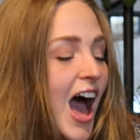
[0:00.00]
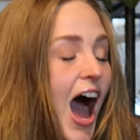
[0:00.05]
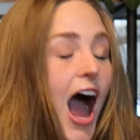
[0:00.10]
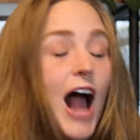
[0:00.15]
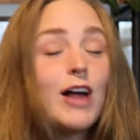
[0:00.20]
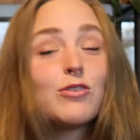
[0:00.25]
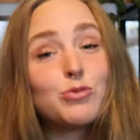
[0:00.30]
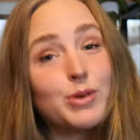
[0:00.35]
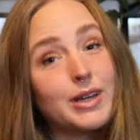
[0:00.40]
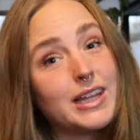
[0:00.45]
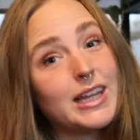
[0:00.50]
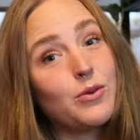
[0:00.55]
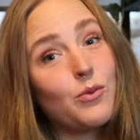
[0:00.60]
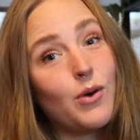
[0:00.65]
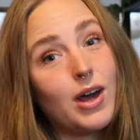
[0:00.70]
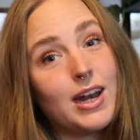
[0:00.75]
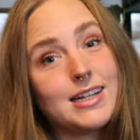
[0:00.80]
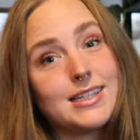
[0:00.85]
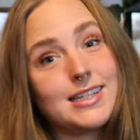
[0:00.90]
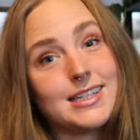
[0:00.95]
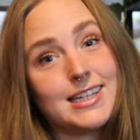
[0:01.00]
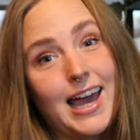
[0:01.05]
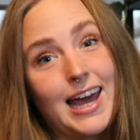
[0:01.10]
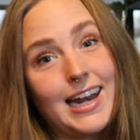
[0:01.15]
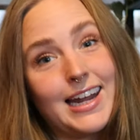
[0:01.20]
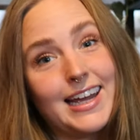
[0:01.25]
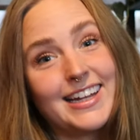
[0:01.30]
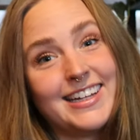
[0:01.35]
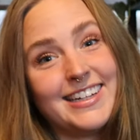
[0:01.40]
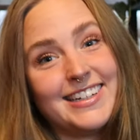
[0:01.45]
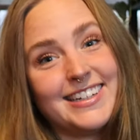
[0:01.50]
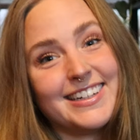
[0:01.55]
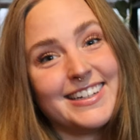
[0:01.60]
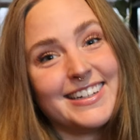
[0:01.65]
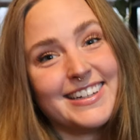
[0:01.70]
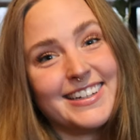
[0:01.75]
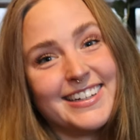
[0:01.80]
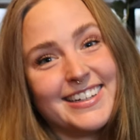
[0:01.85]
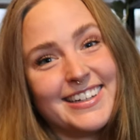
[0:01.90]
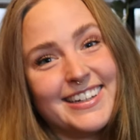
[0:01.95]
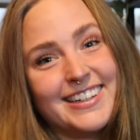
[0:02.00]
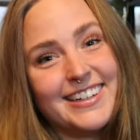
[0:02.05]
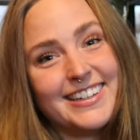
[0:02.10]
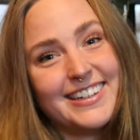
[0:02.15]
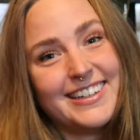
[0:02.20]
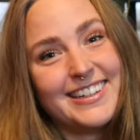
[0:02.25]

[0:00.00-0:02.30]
I really wanted to get it.